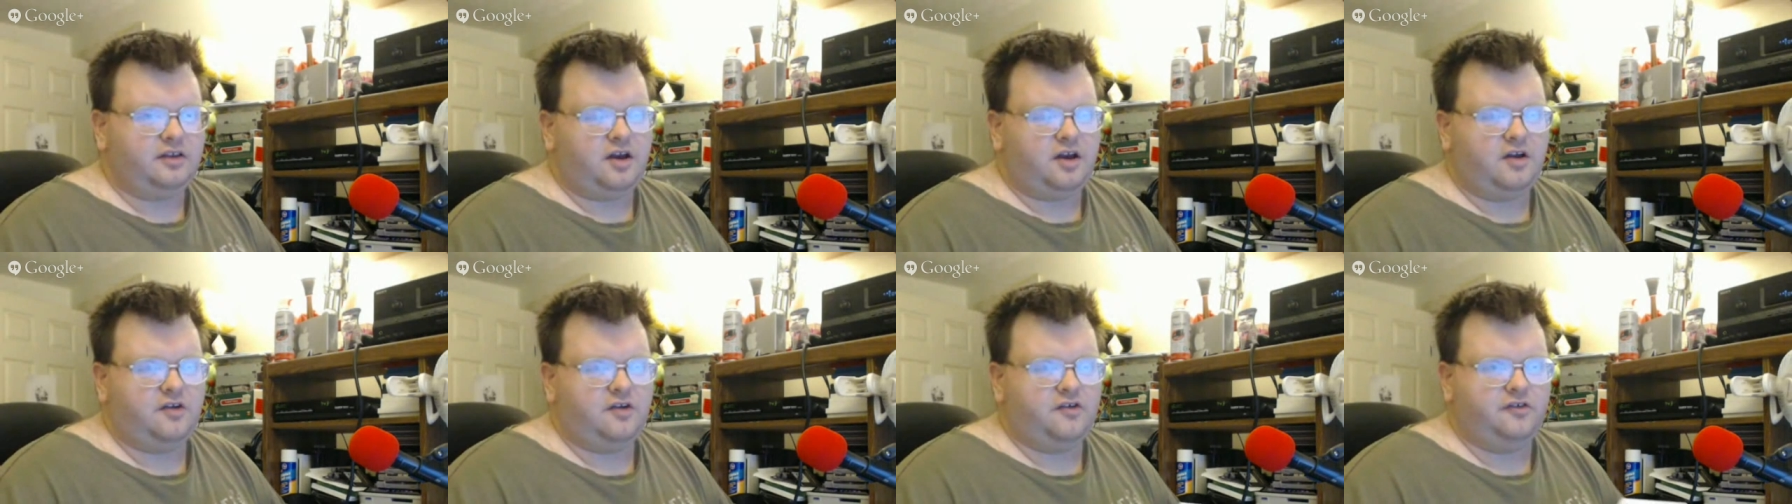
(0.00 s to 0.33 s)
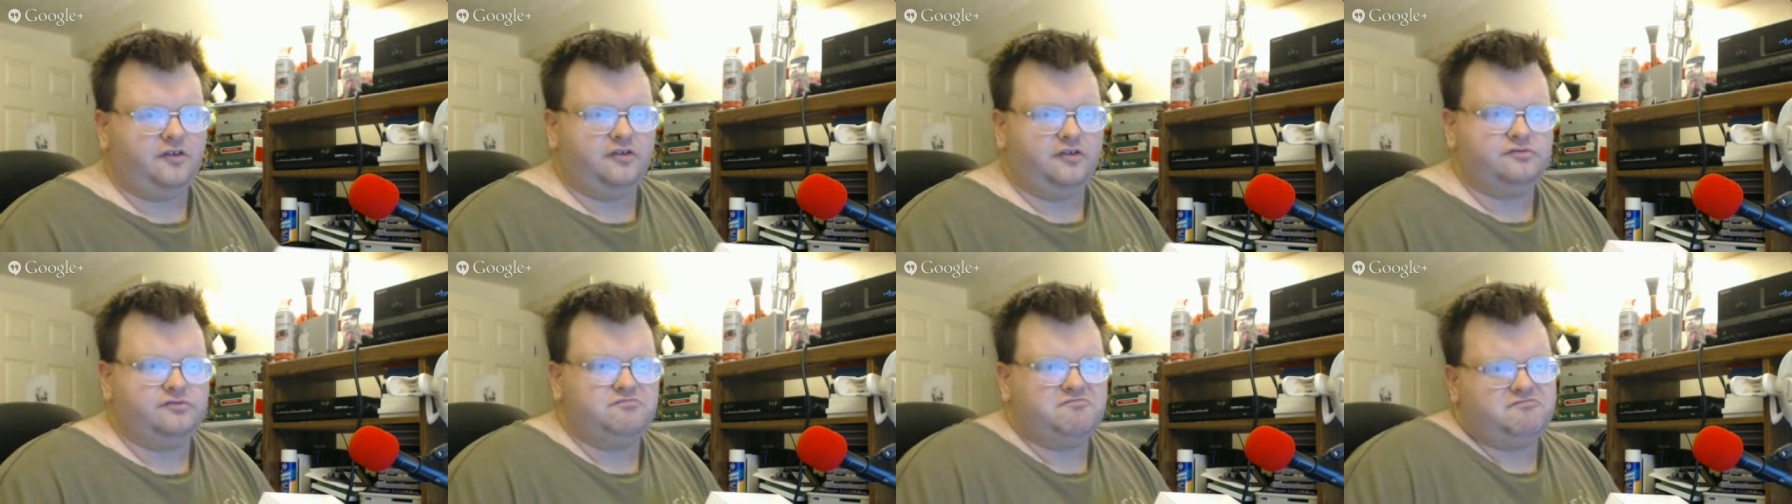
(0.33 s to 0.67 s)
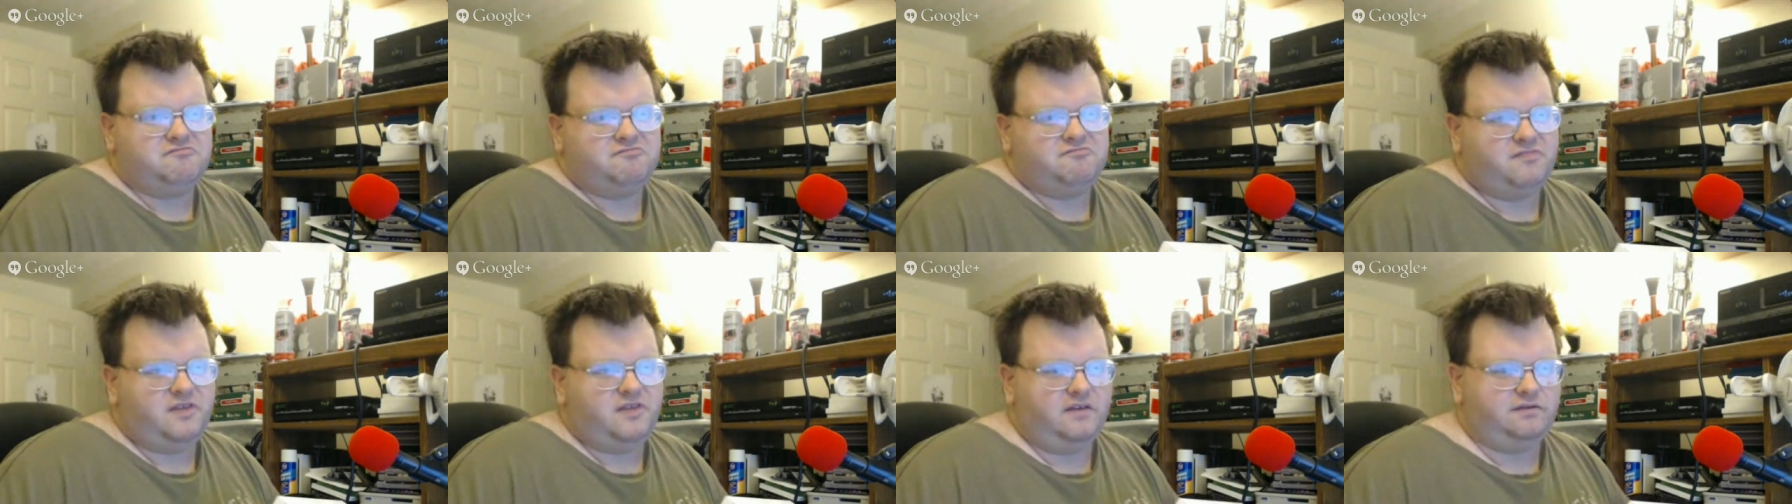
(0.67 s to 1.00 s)
it's like
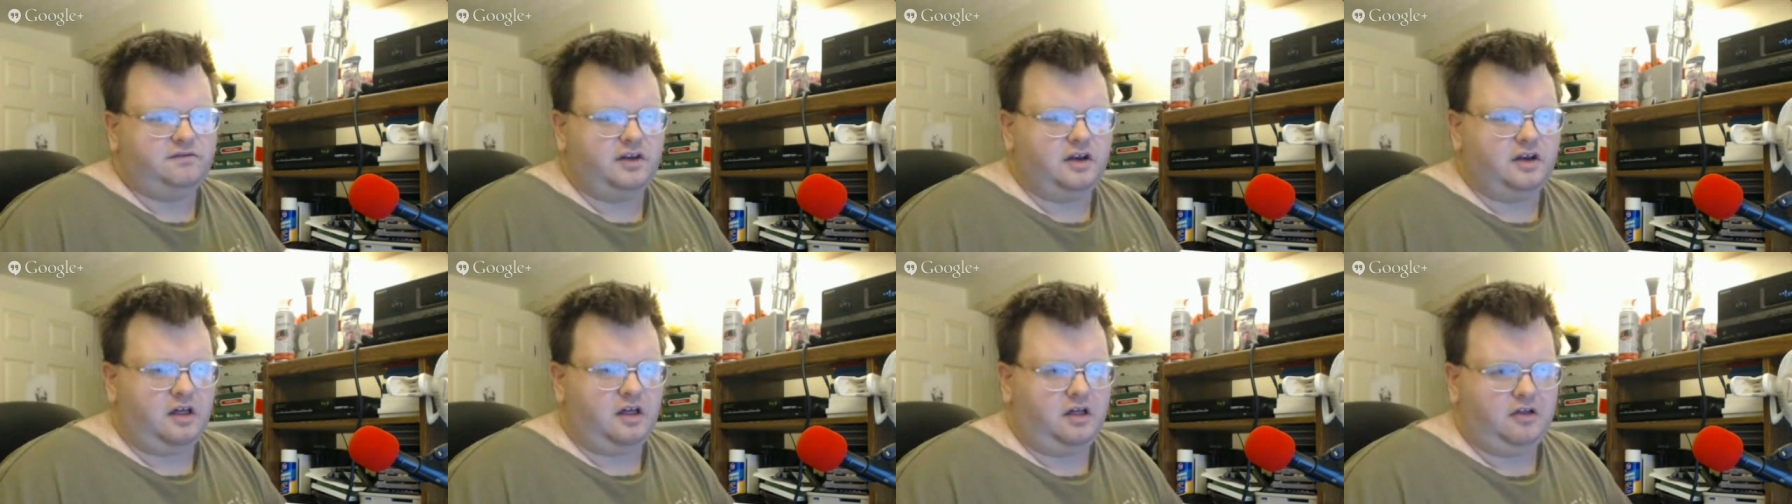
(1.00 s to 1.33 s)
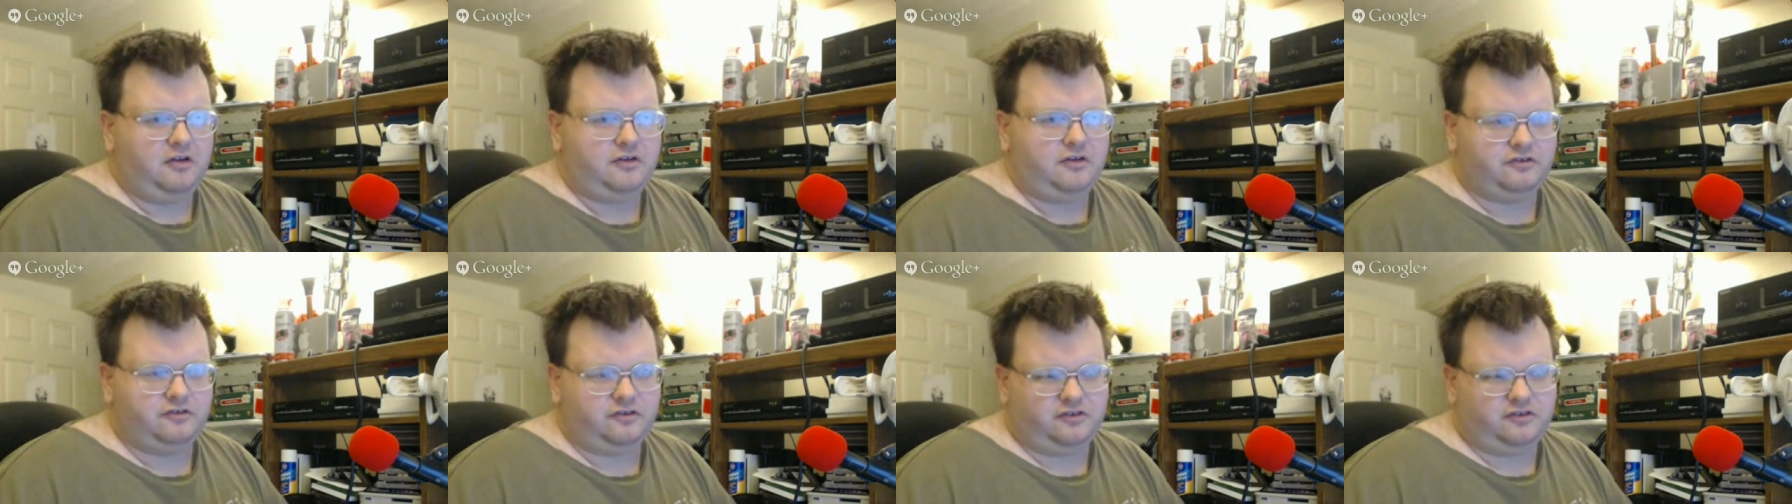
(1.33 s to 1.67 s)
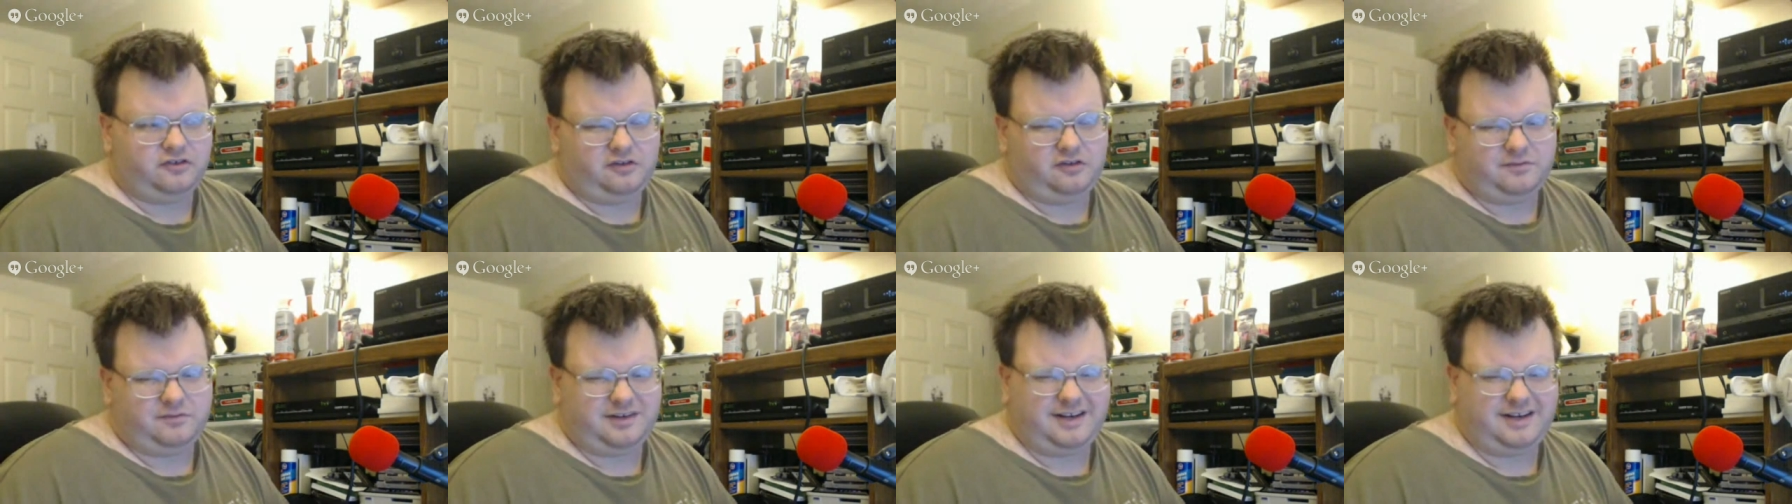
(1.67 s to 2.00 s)
$150
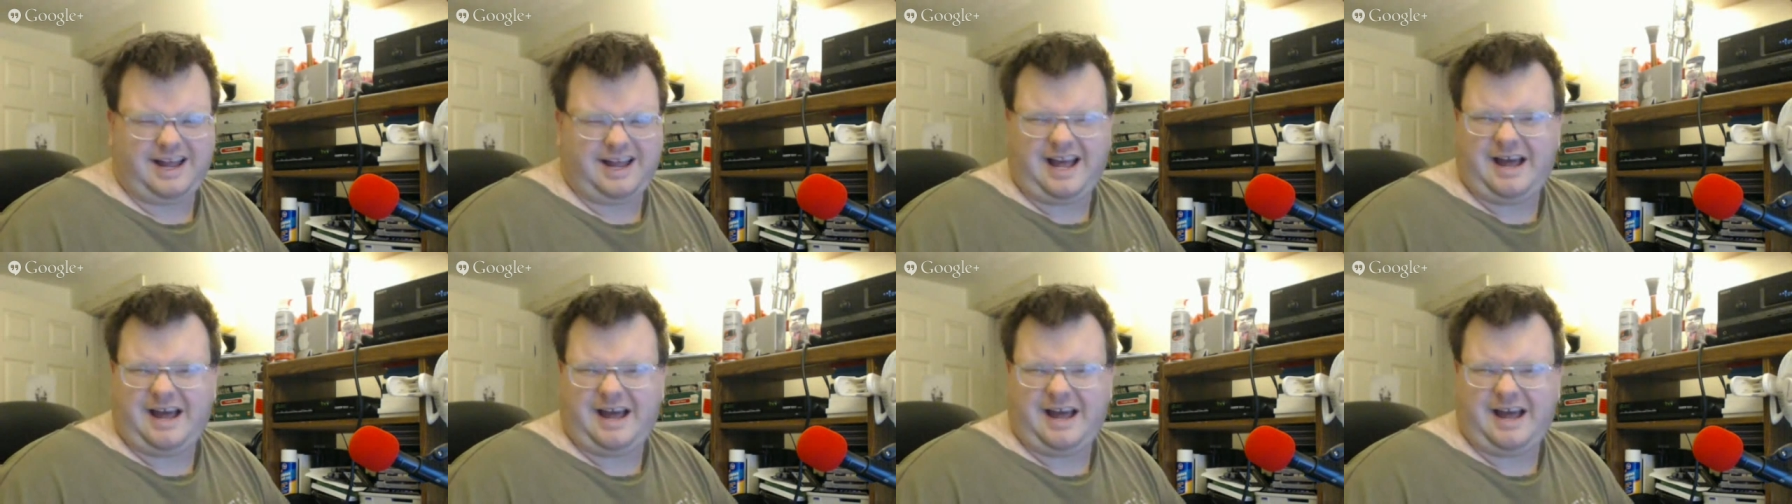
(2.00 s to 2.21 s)
or something.